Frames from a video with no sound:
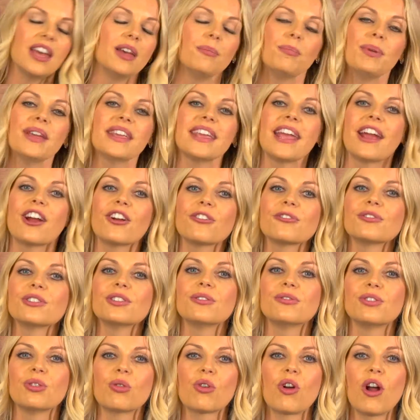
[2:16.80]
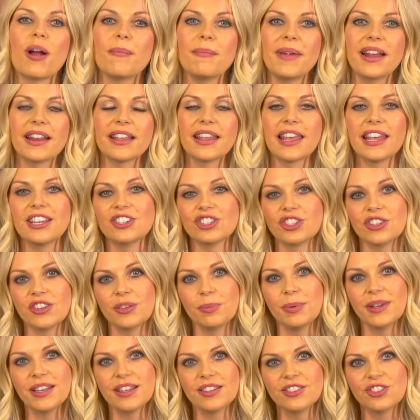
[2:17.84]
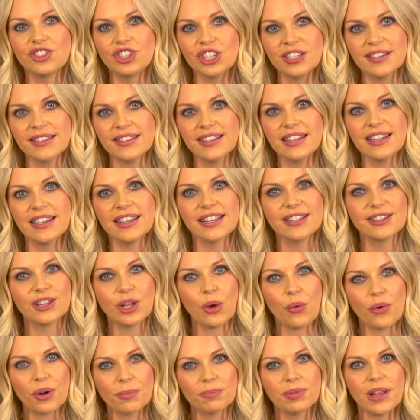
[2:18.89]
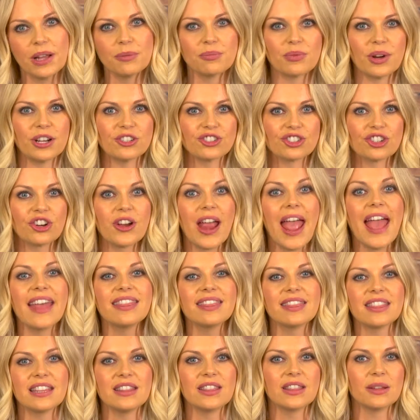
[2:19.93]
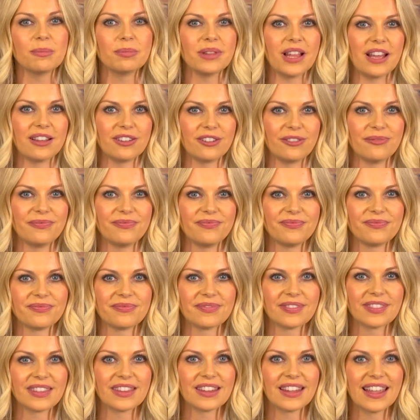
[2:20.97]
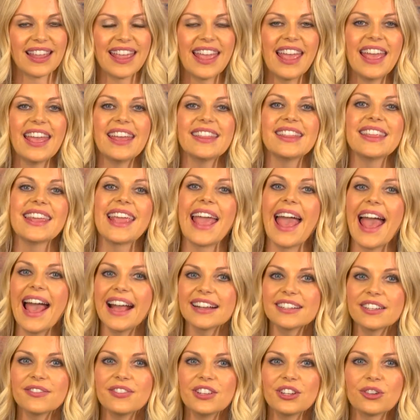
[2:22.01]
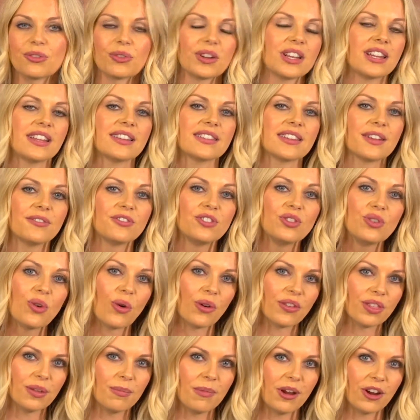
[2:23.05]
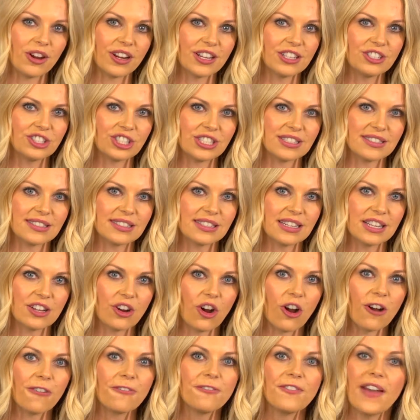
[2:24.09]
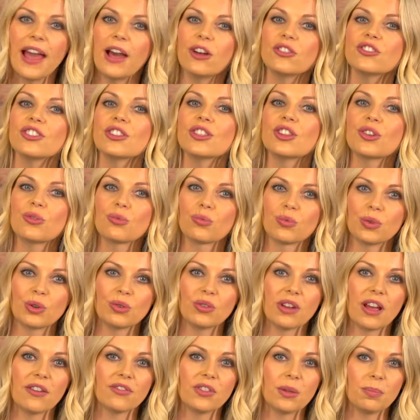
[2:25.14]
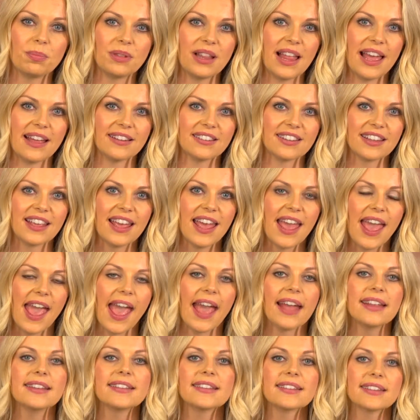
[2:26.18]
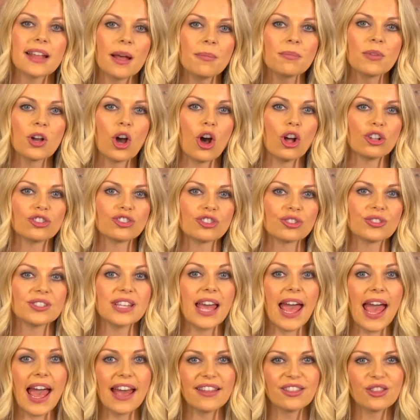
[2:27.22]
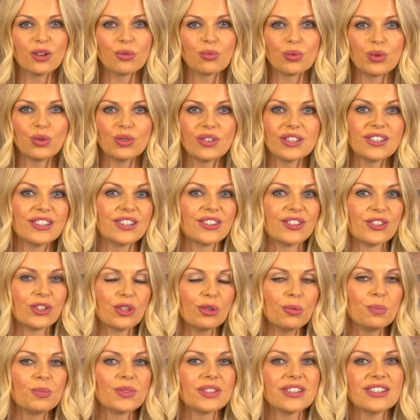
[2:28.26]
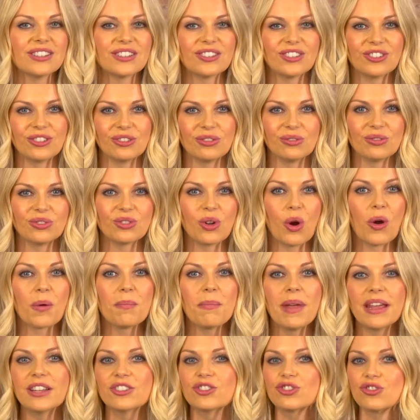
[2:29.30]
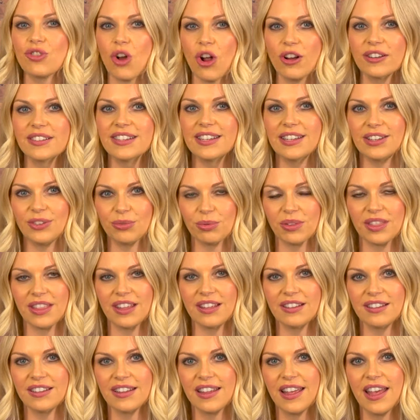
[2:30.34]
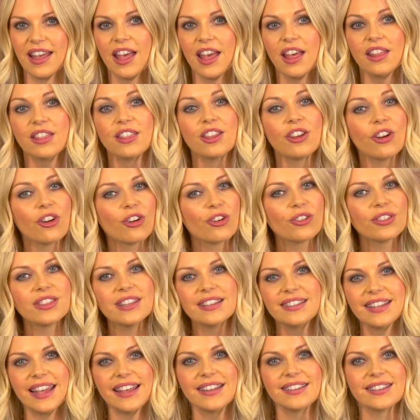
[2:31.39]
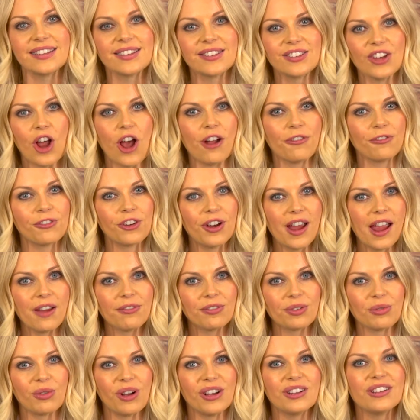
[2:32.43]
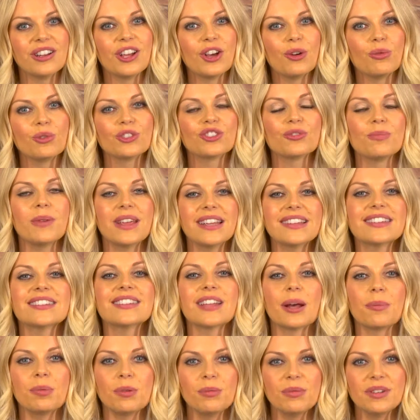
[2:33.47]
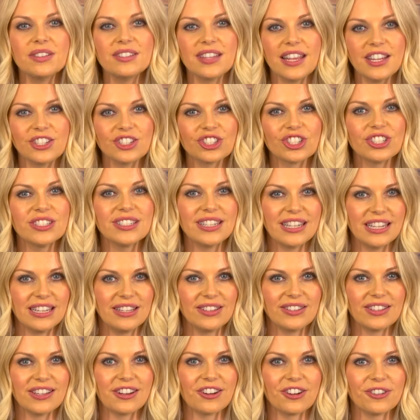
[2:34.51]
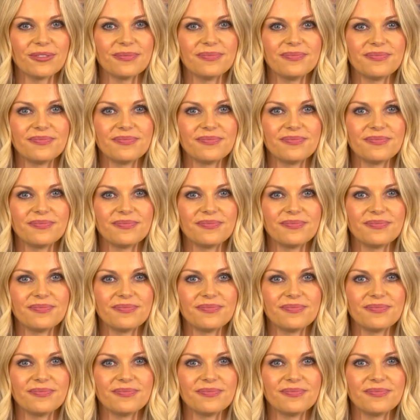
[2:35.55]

Be careful if you are on medications because ginseng can lower blood pressure and thin the blood. The active ingredients of North American ginseng are found in the root of the plant, and some cultures add the roots to soups, stews, or make strong teas with it. The earthy taste is not for everyone, which makes supplementation easier.